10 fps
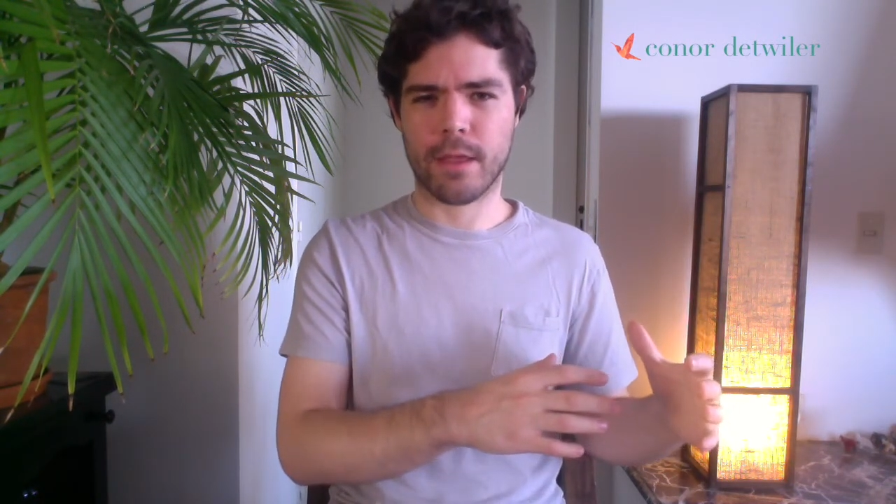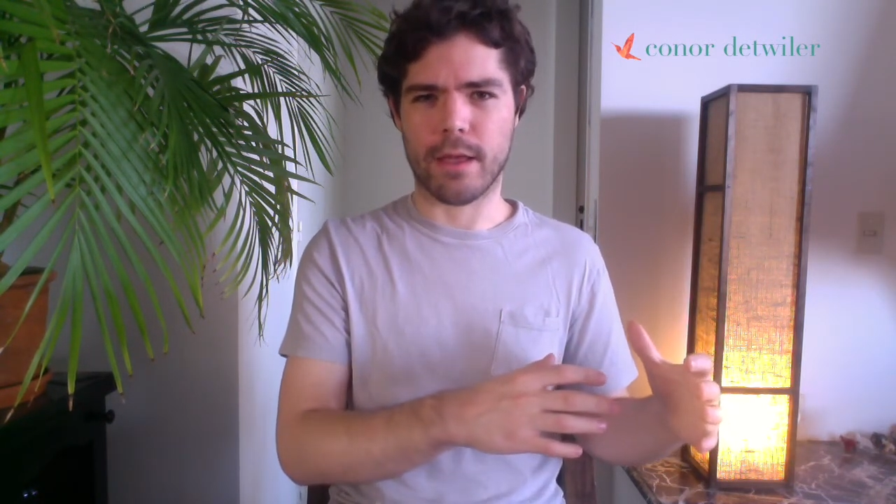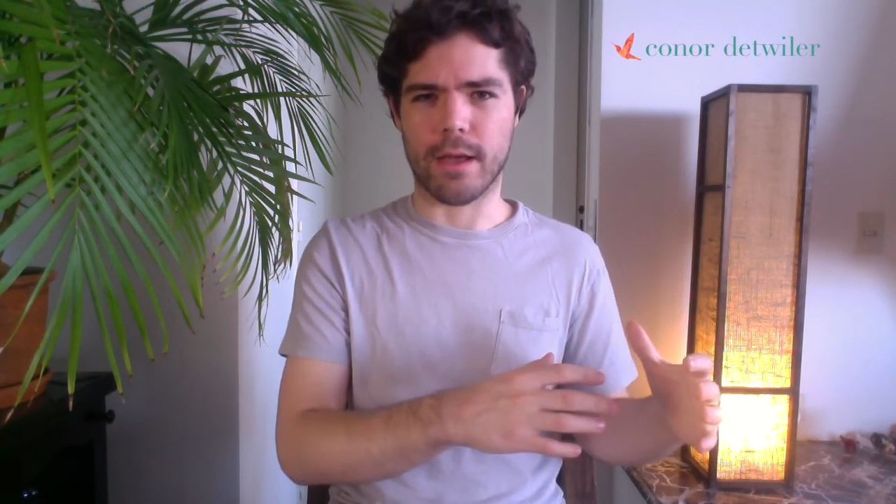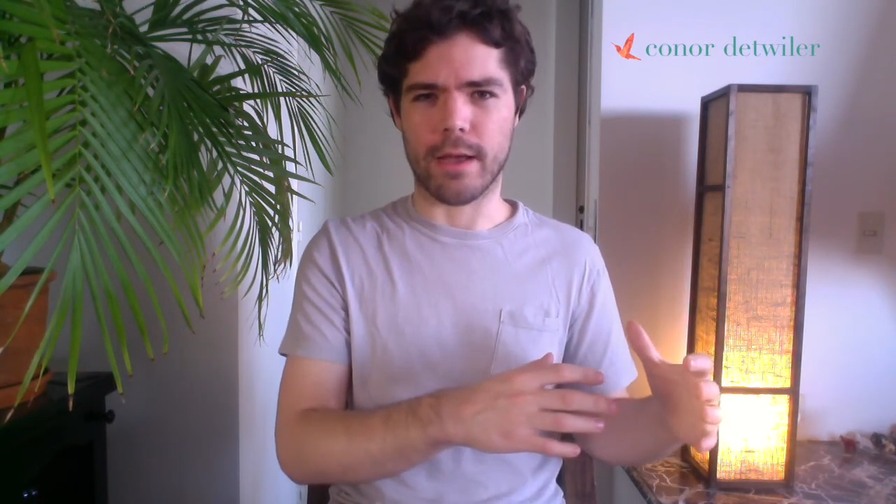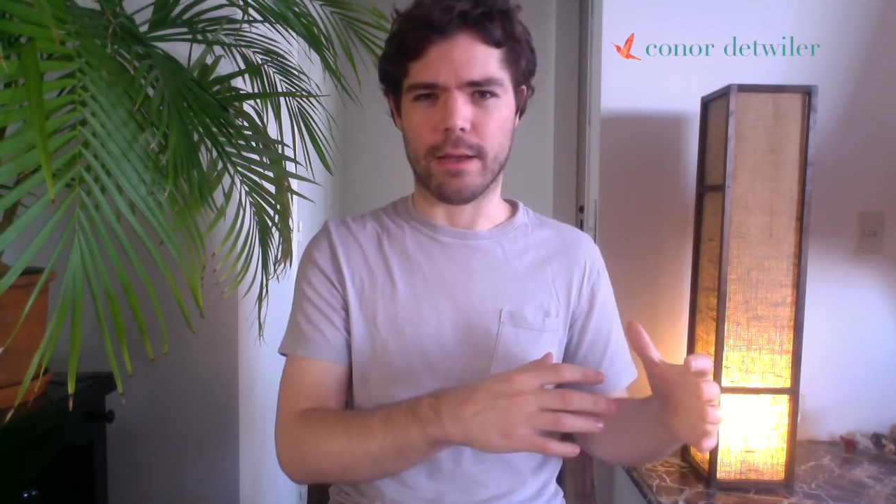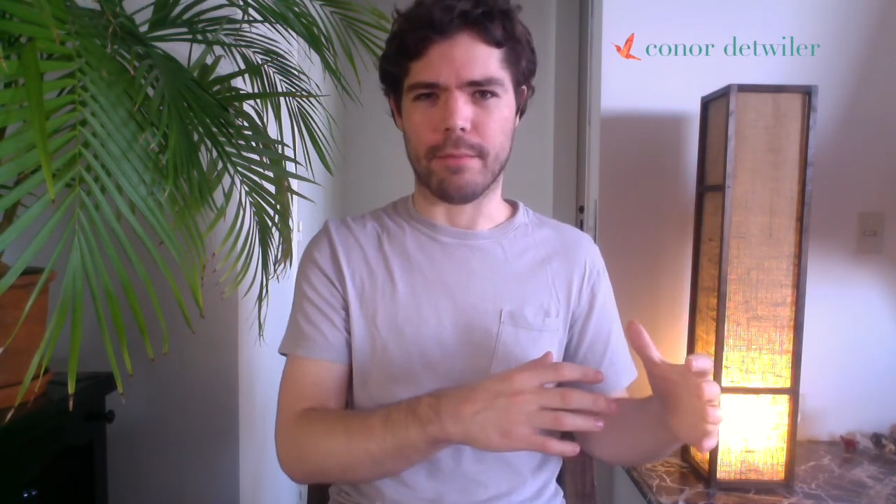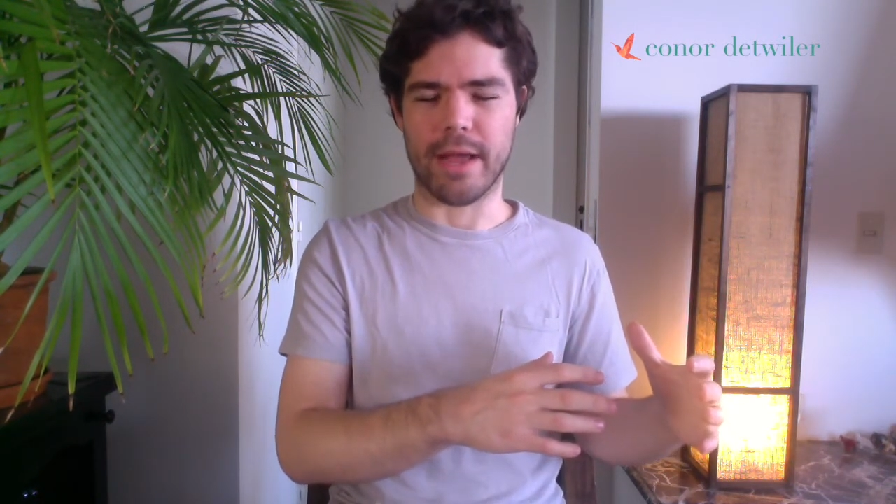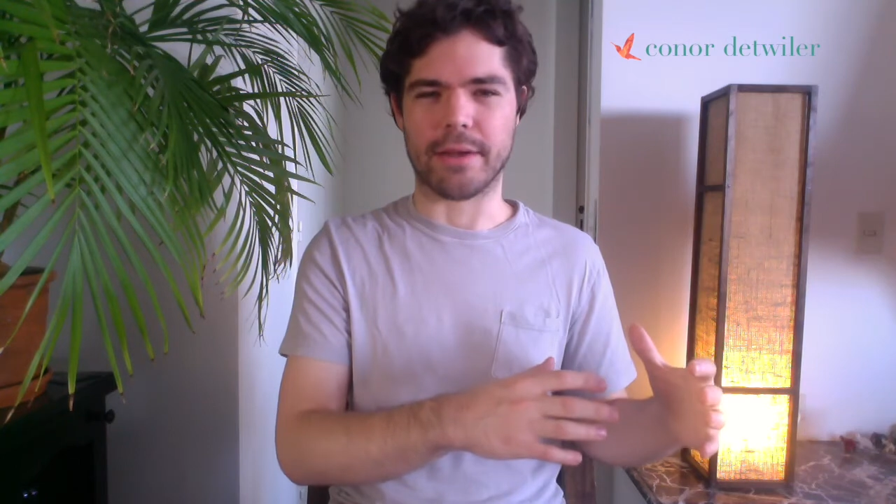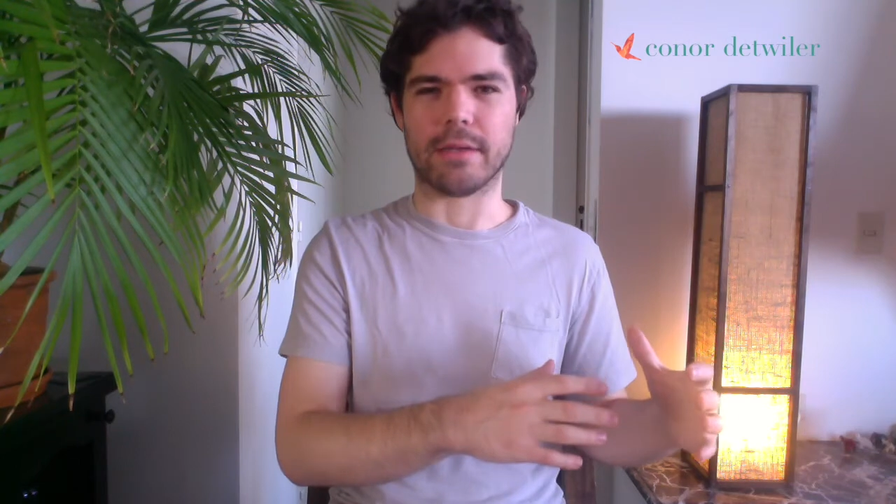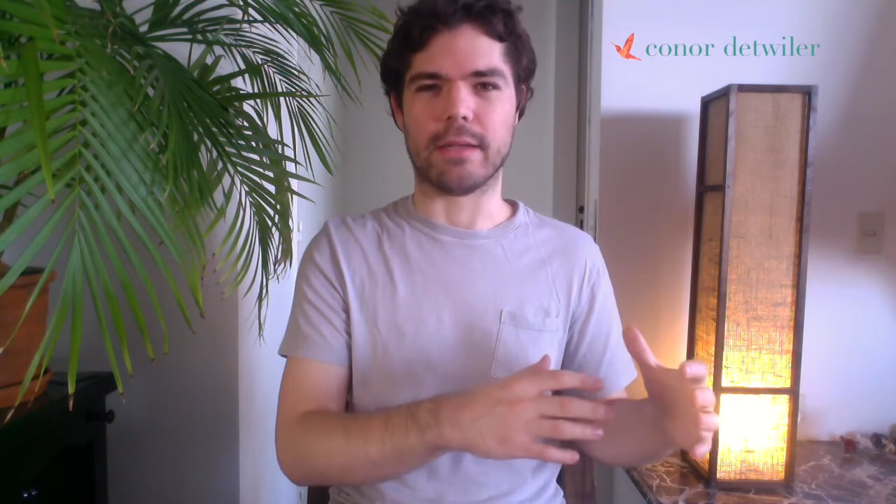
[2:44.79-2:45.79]

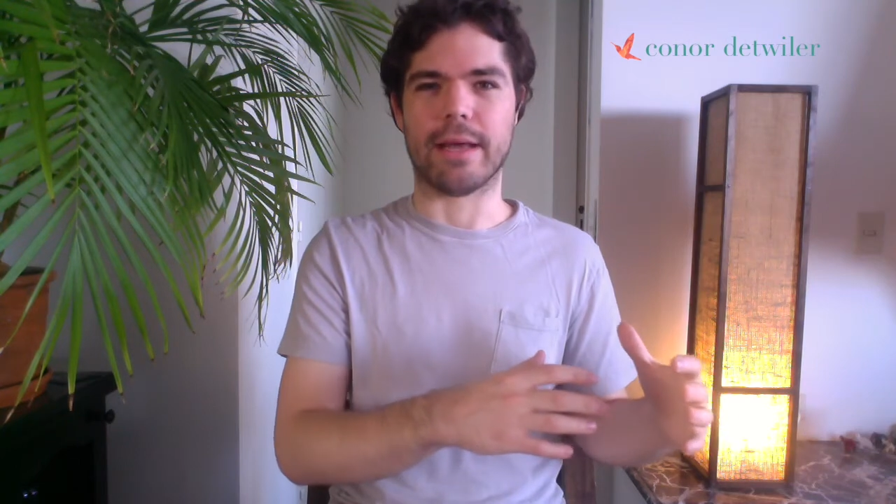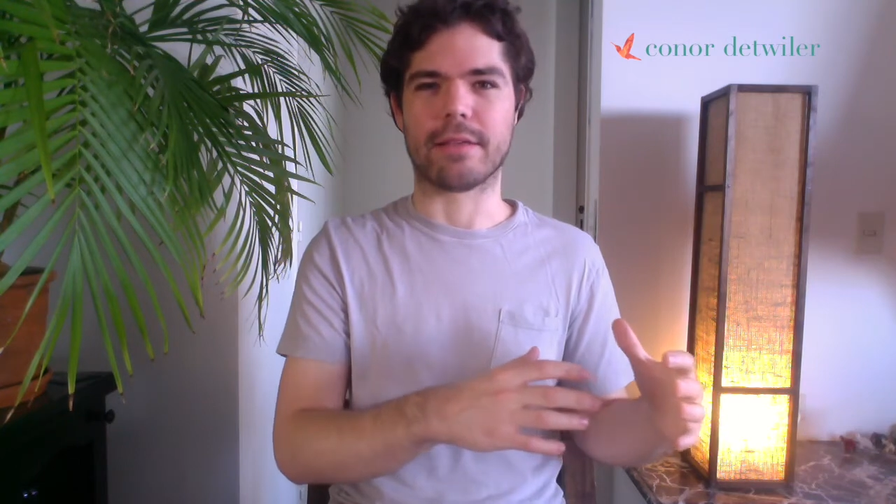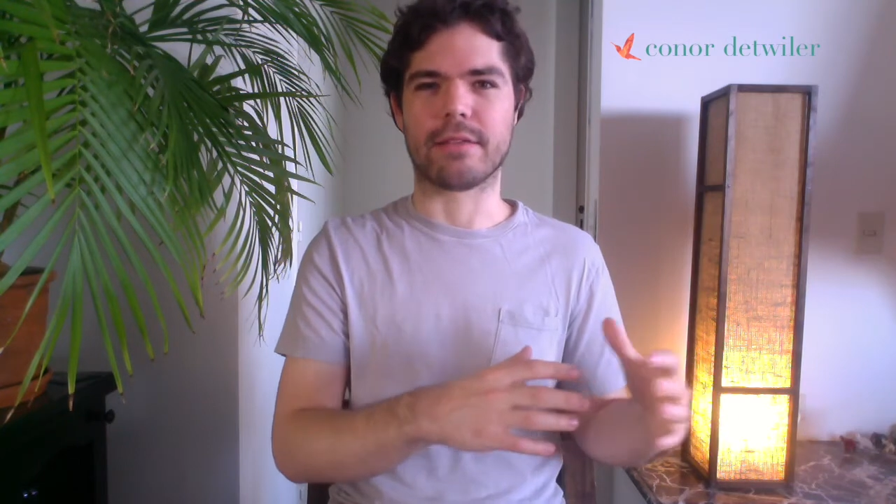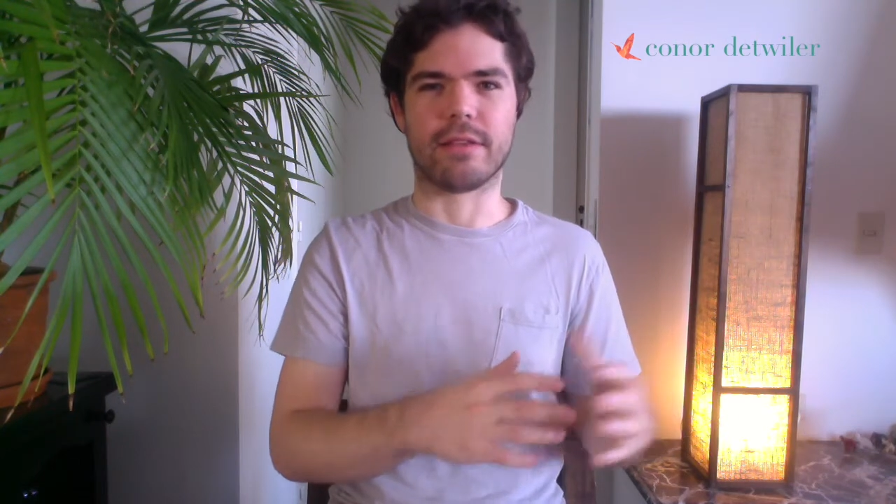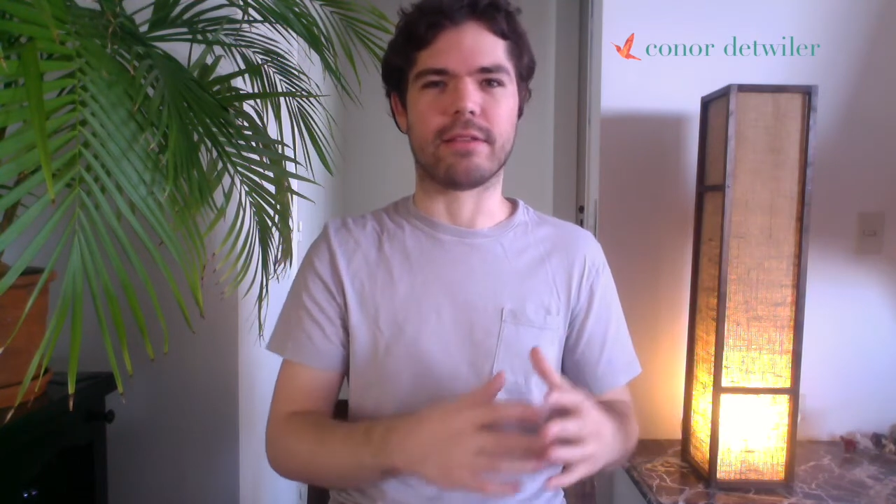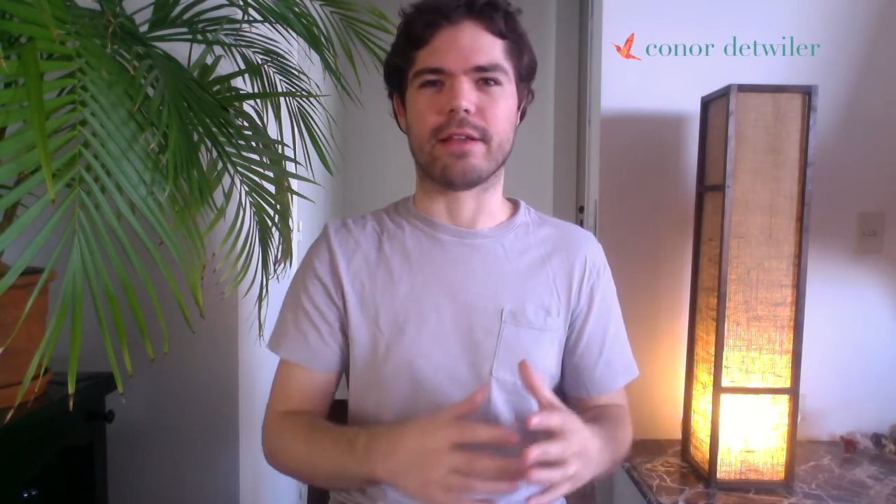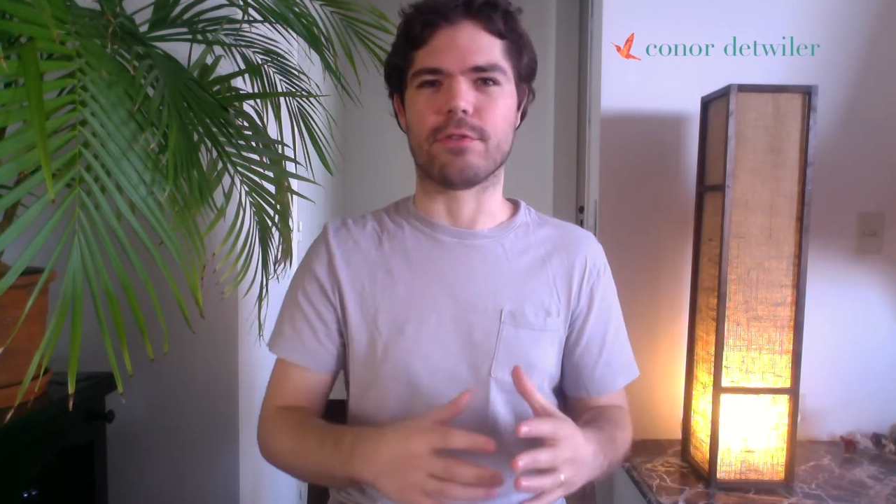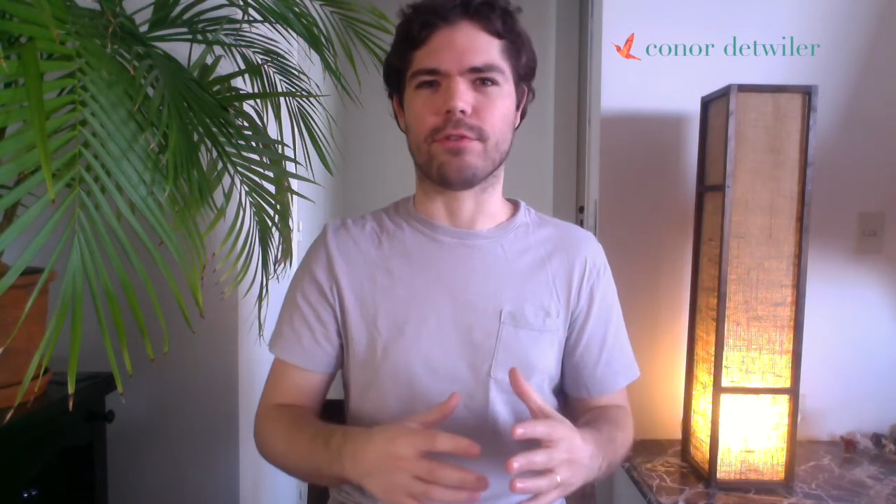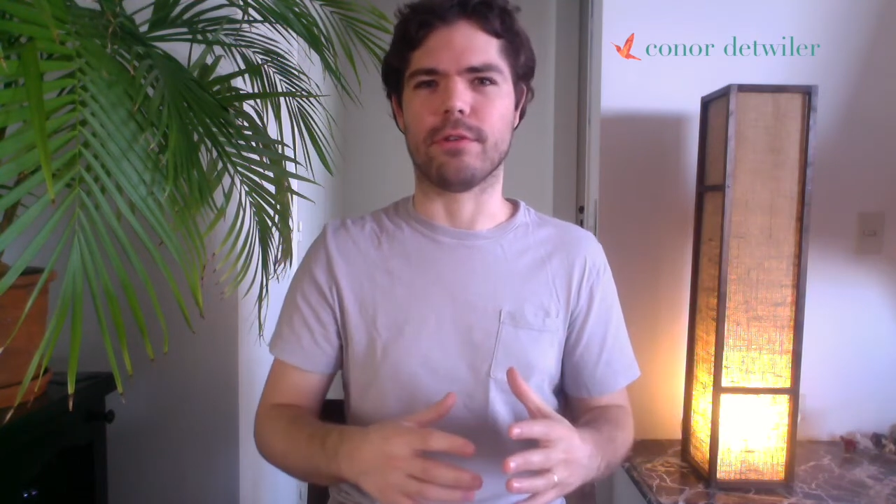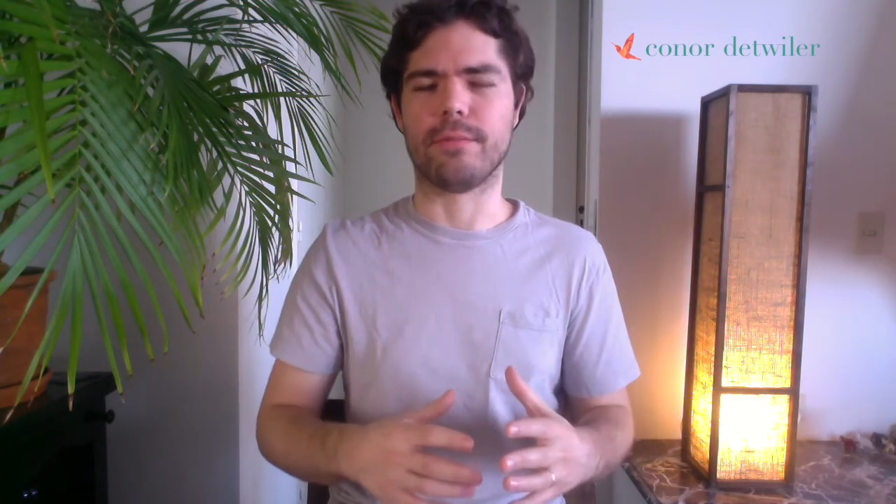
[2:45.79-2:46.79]
and less
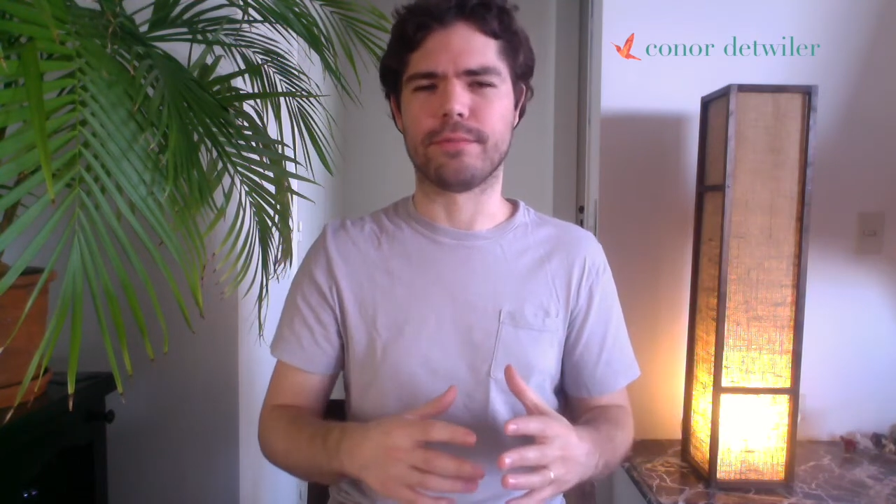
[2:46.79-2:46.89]
essential.